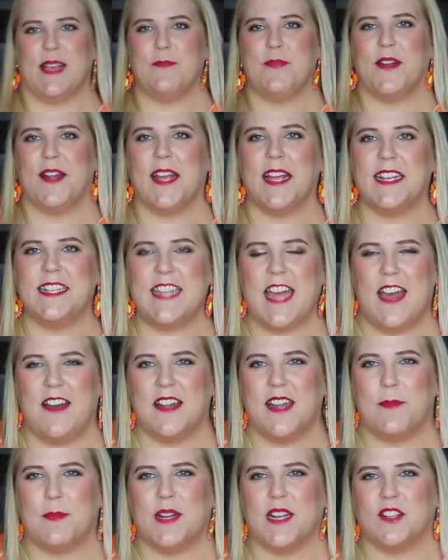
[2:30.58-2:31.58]
I'm putting it down
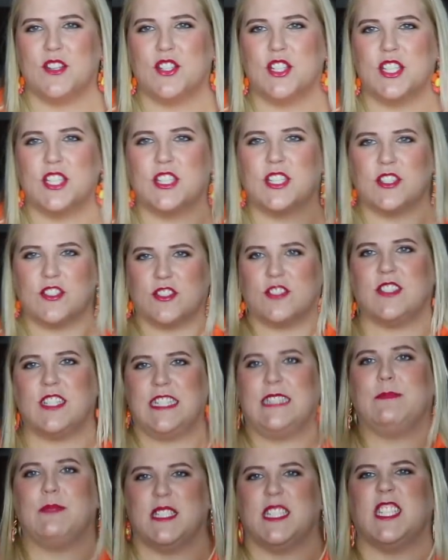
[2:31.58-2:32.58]
and I'm gonna
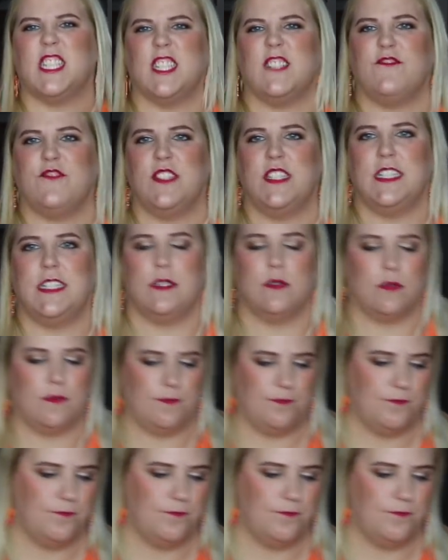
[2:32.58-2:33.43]
grab the stuff out.